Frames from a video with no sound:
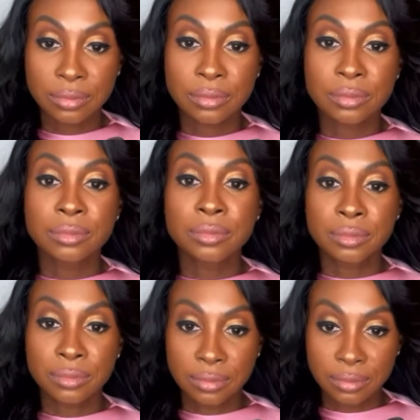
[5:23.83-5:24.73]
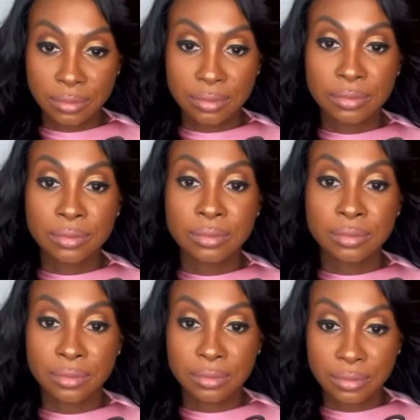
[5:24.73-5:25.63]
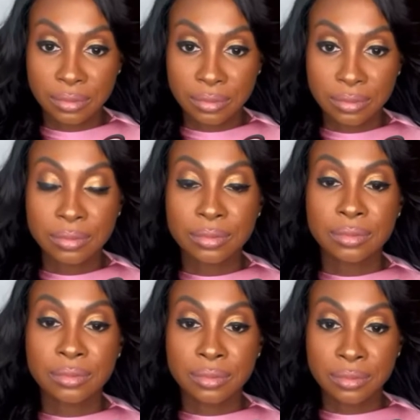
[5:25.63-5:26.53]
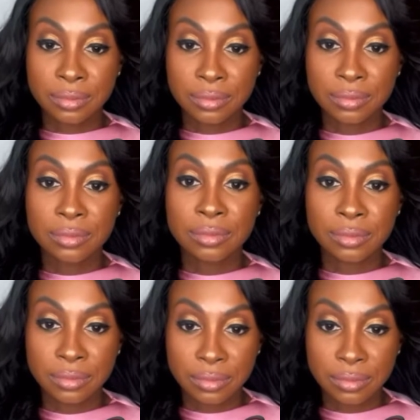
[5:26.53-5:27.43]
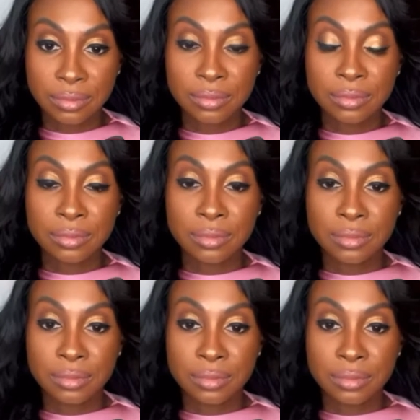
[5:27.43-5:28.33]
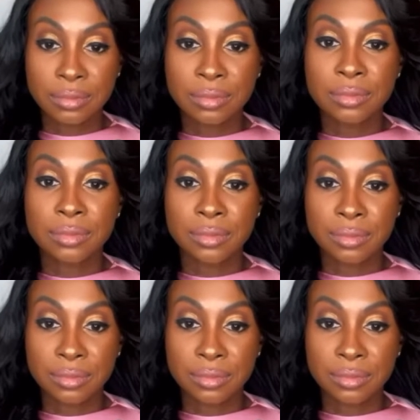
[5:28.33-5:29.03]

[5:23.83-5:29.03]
[no speech]